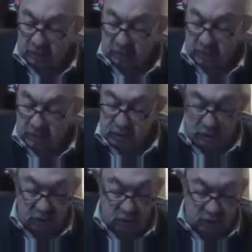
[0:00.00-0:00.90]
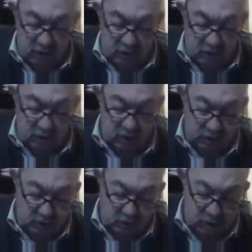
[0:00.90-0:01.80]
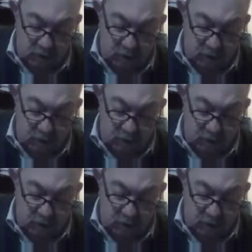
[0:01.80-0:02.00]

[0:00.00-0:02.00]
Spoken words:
impression of his signature